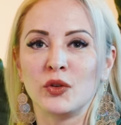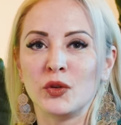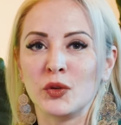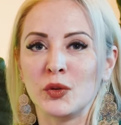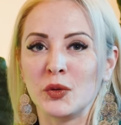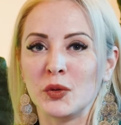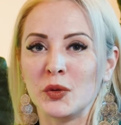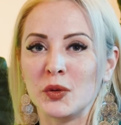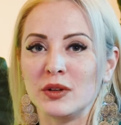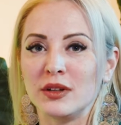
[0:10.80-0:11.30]

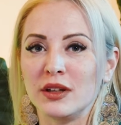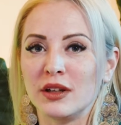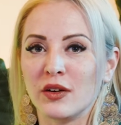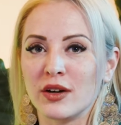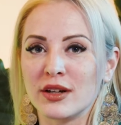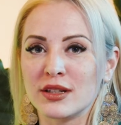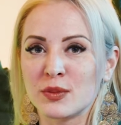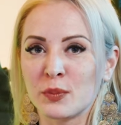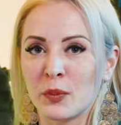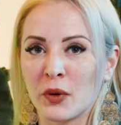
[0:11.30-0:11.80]
to
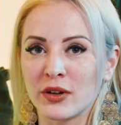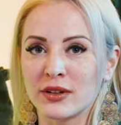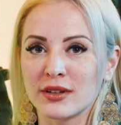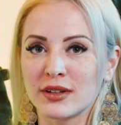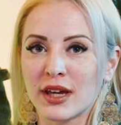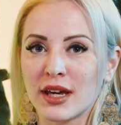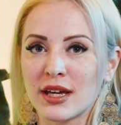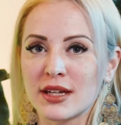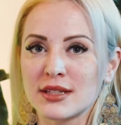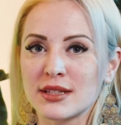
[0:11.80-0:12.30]
Deloitte's
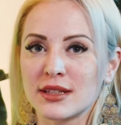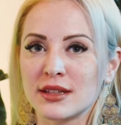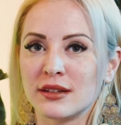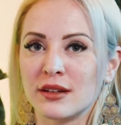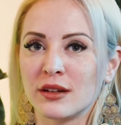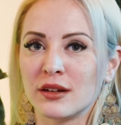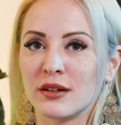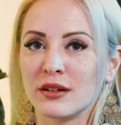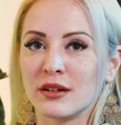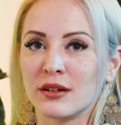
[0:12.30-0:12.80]
podcast.
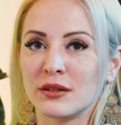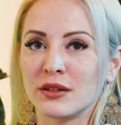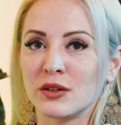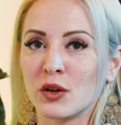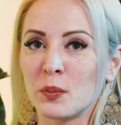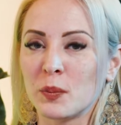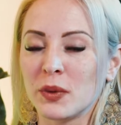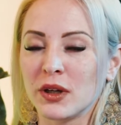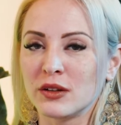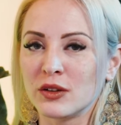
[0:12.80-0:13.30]
The
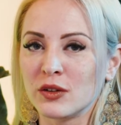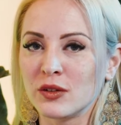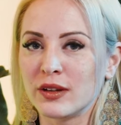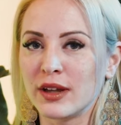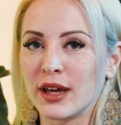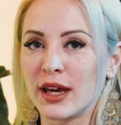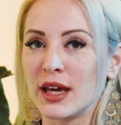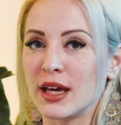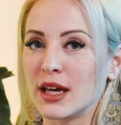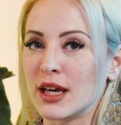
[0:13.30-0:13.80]
topic
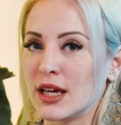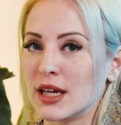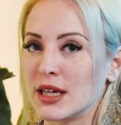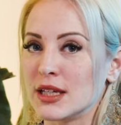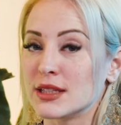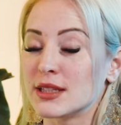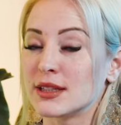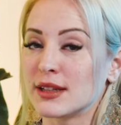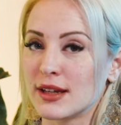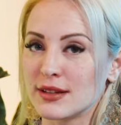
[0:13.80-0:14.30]
today
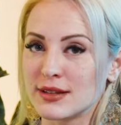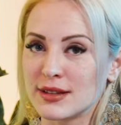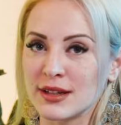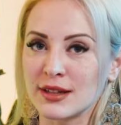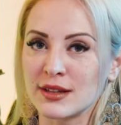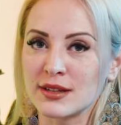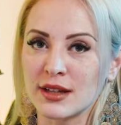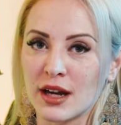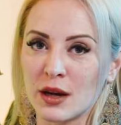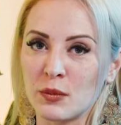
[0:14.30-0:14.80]
is testing
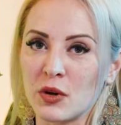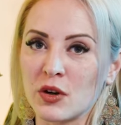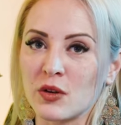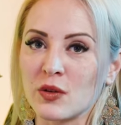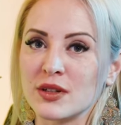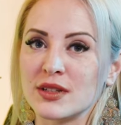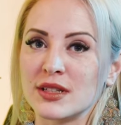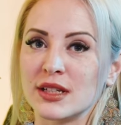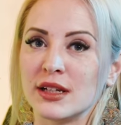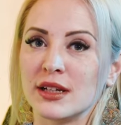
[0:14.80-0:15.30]
cyber
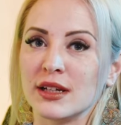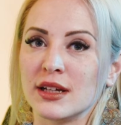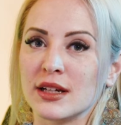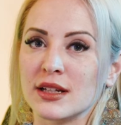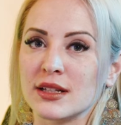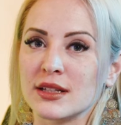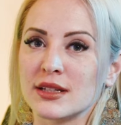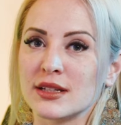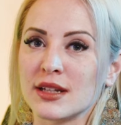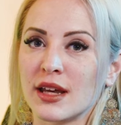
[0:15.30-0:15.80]

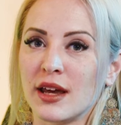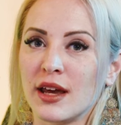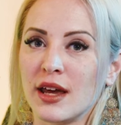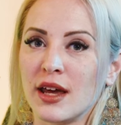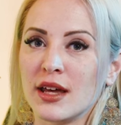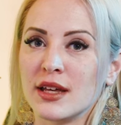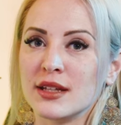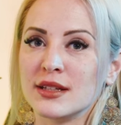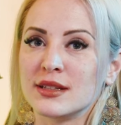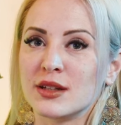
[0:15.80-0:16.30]
resilience.
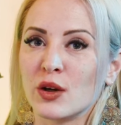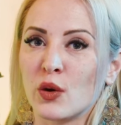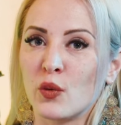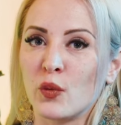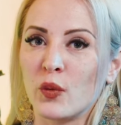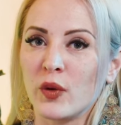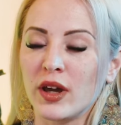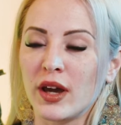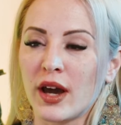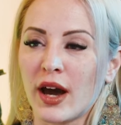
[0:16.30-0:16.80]
So
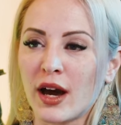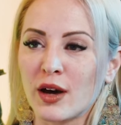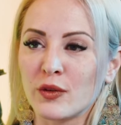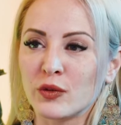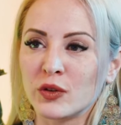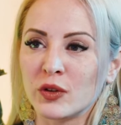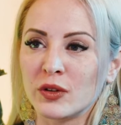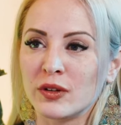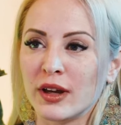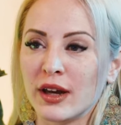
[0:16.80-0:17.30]
we have
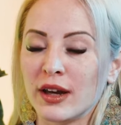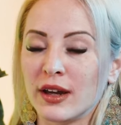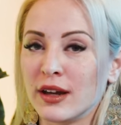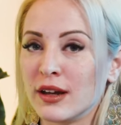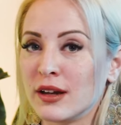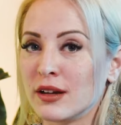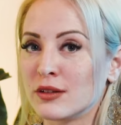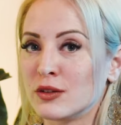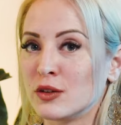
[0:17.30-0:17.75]
today here